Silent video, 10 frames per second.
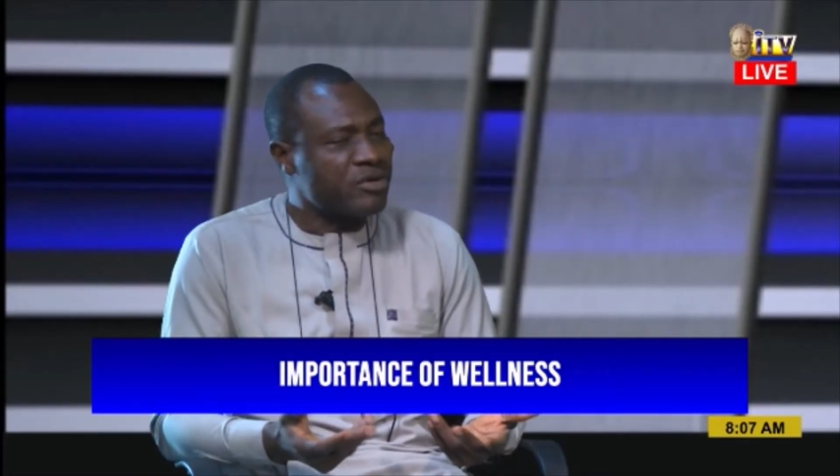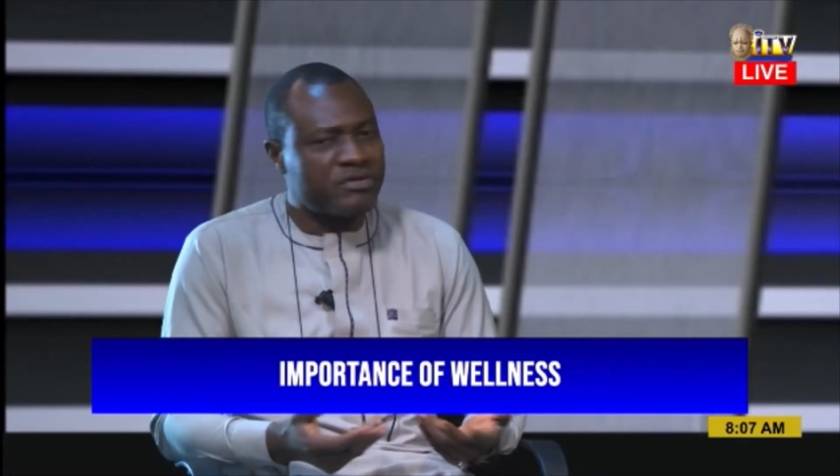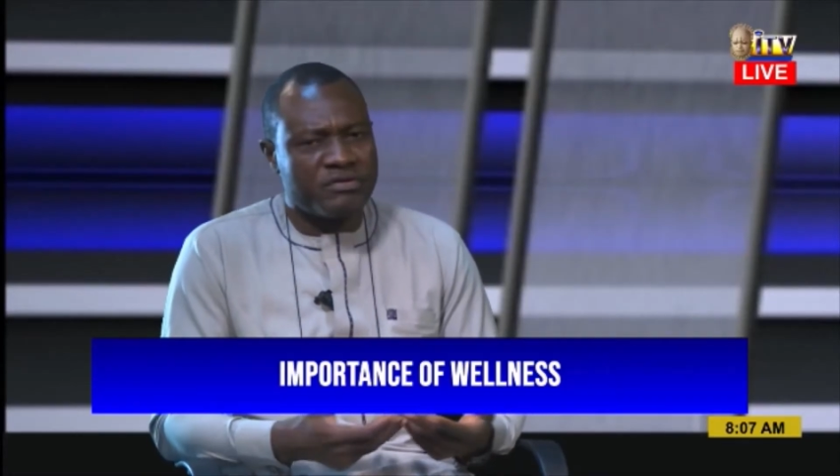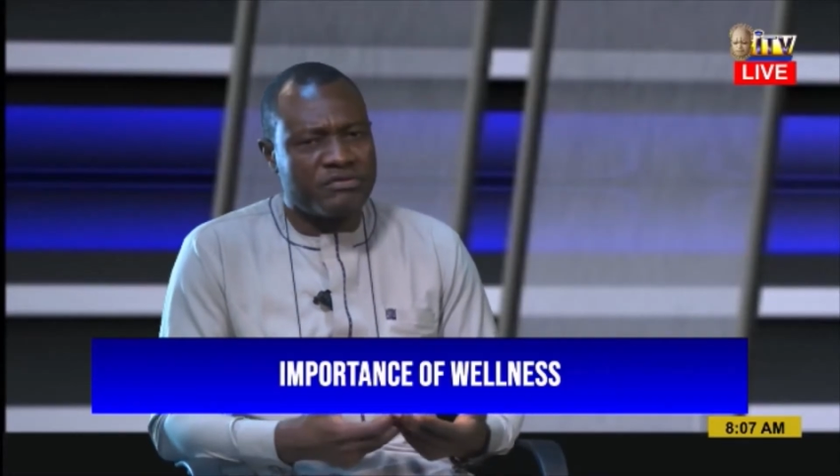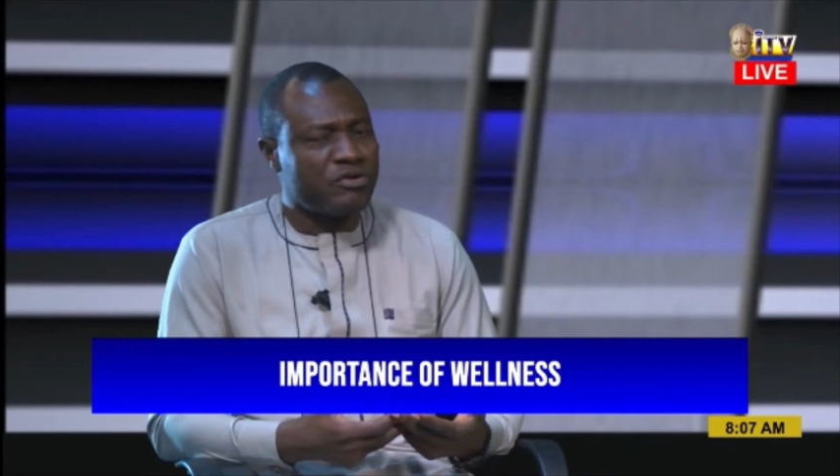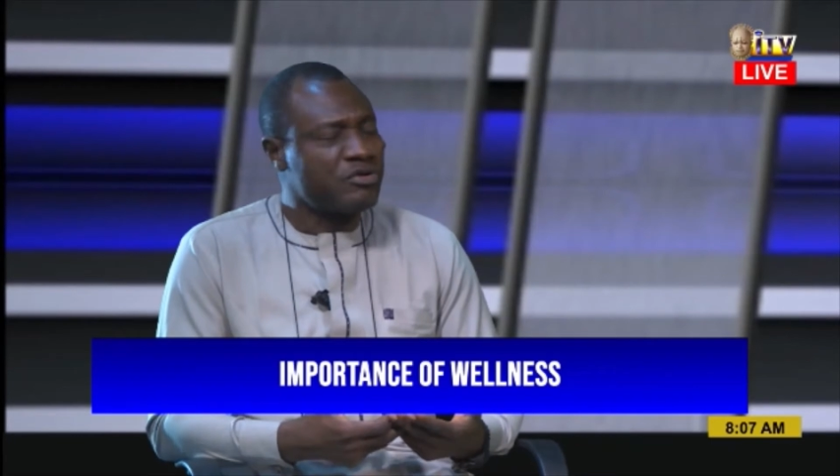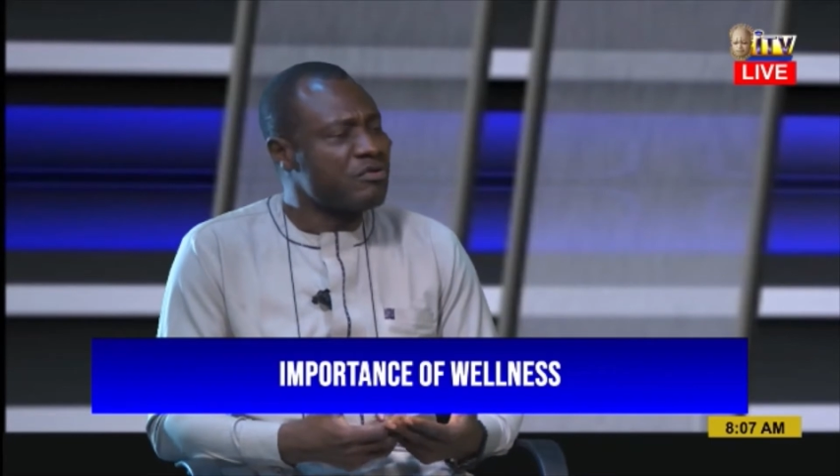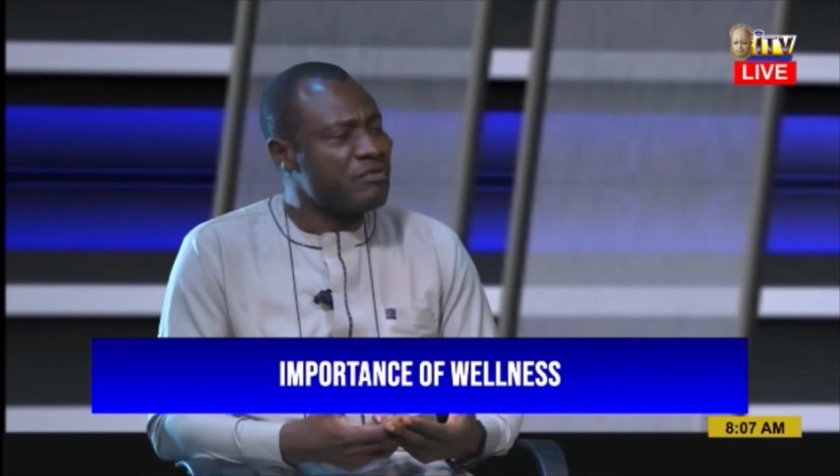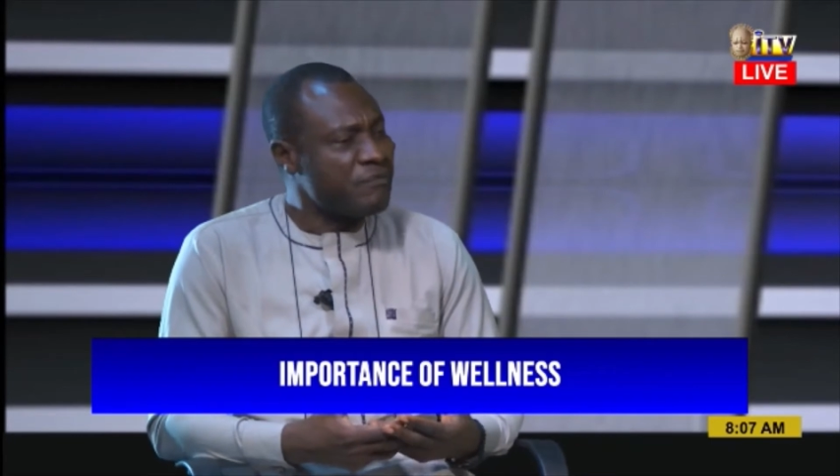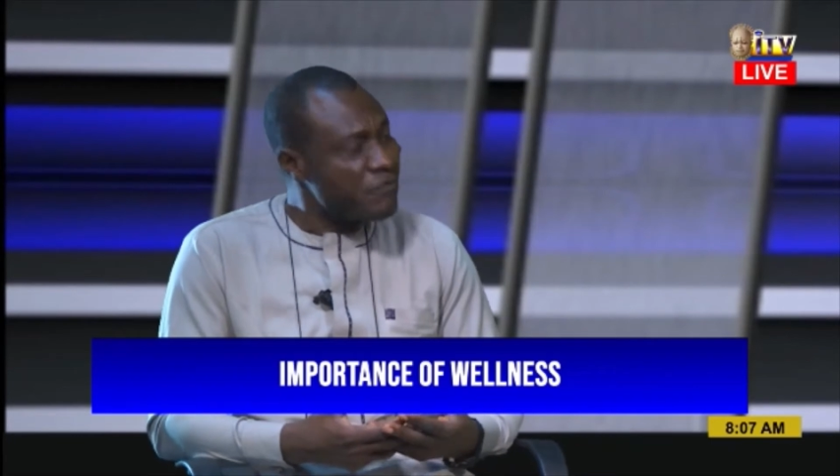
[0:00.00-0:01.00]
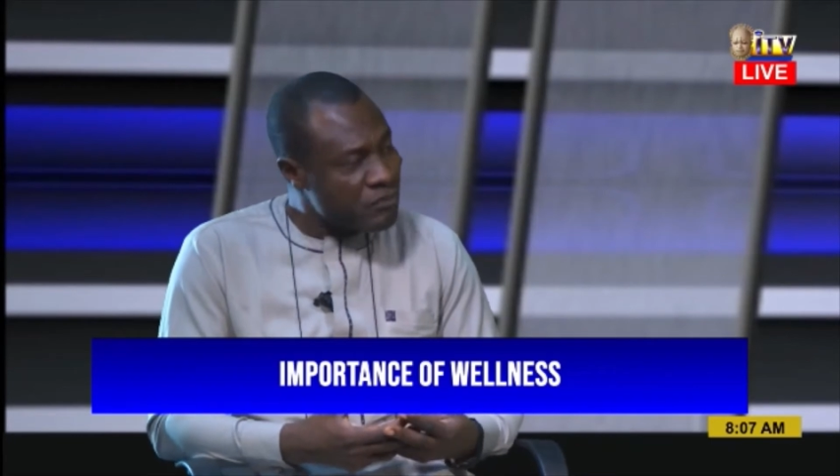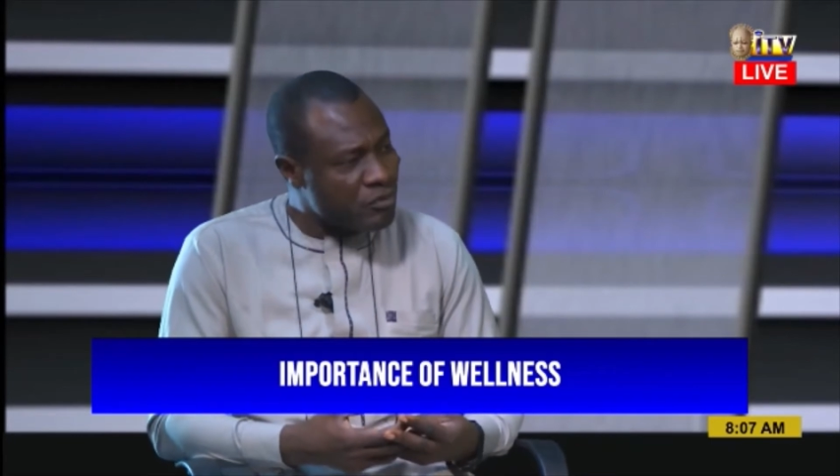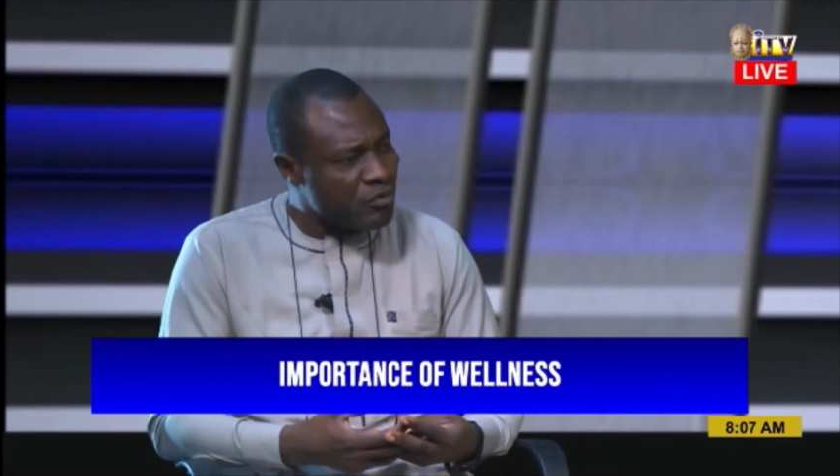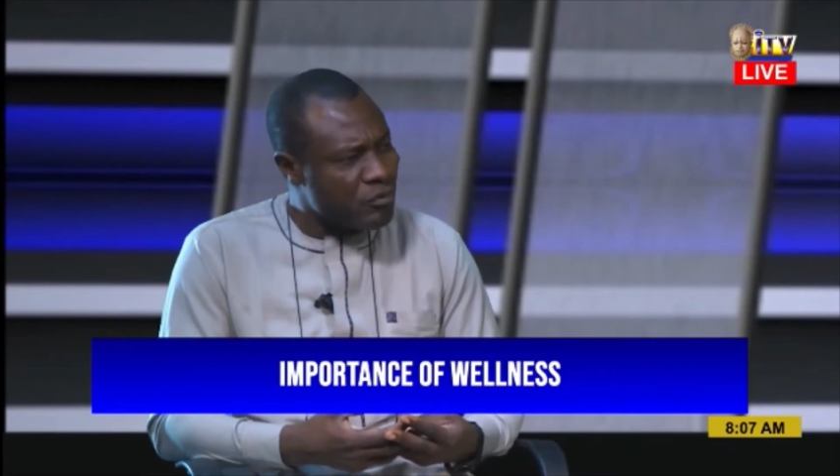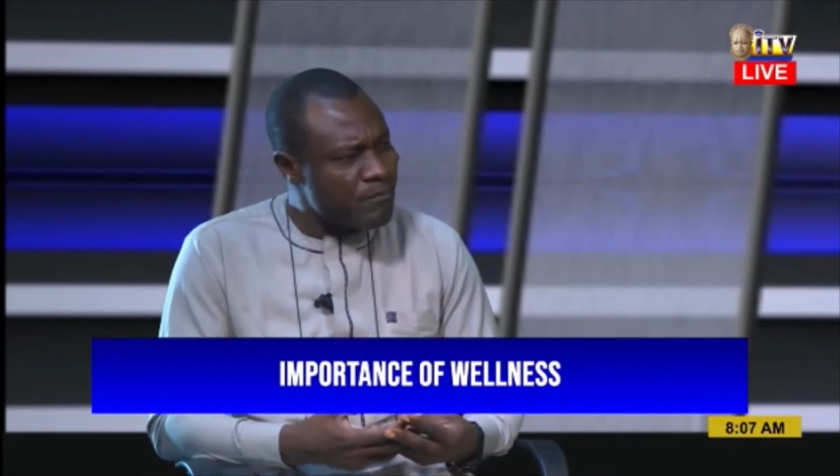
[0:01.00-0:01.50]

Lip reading: but it's not just the physical.